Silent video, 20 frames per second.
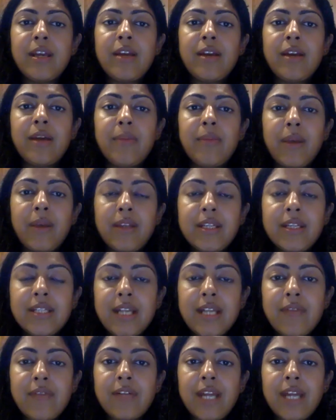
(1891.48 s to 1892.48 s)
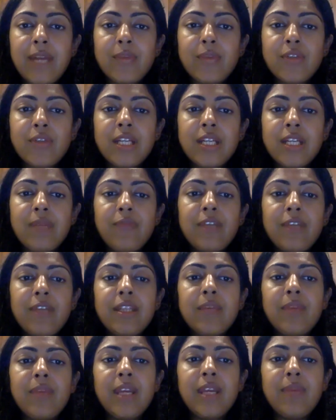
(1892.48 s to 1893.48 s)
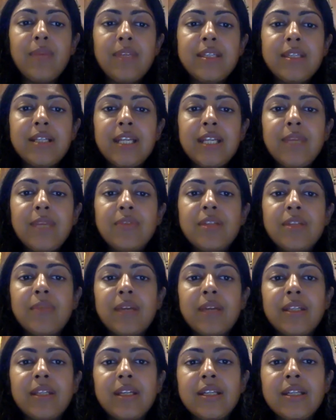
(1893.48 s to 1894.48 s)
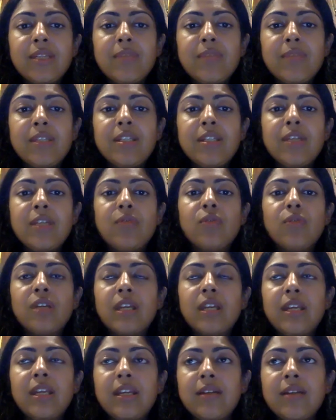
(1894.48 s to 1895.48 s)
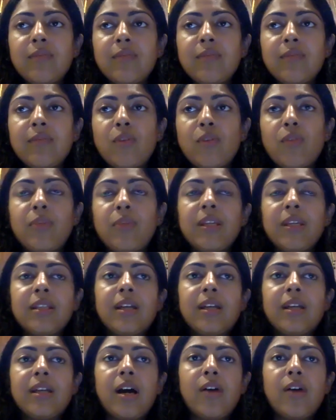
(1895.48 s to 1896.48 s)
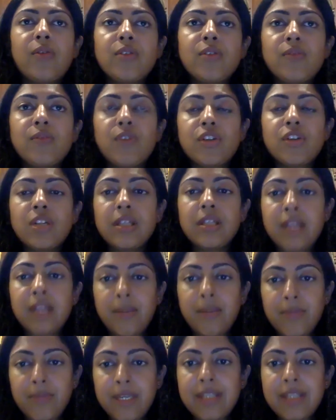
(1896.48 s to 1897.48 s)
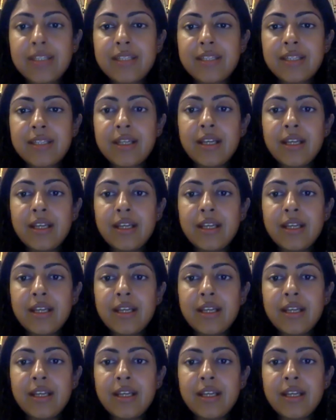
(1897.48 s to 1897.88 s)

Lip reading: mother doesn't have time to sleep. When the baby sleeps, the mother is busy cooking, mopping the house, washing nappies.